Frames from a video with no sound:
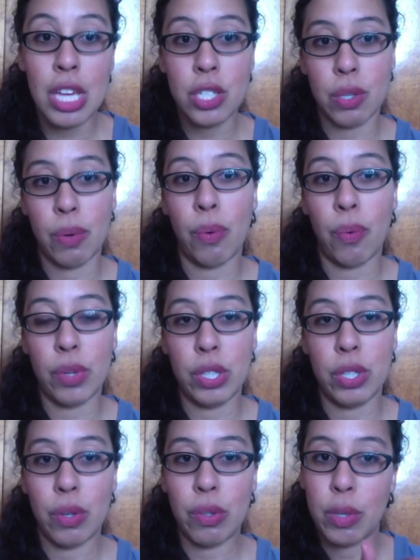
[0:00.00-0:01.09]
So,
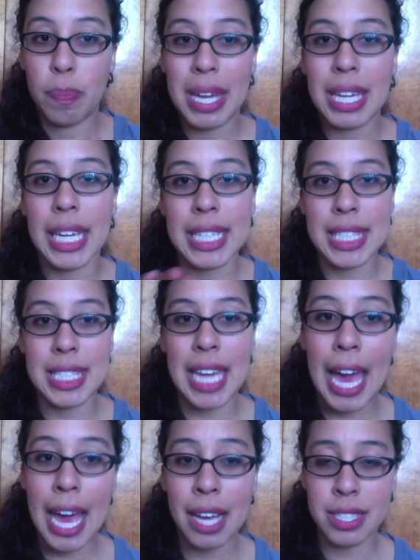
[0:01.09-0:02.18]
you know, you're making
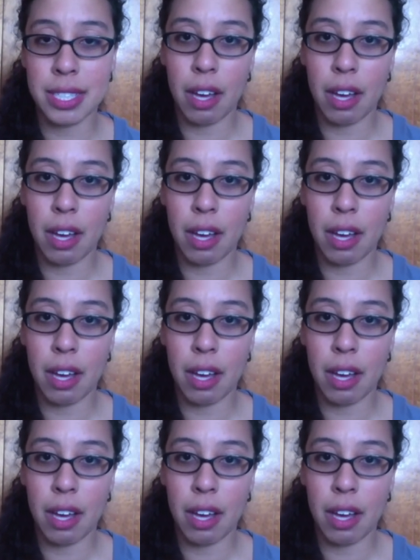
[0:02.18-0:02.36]
stacks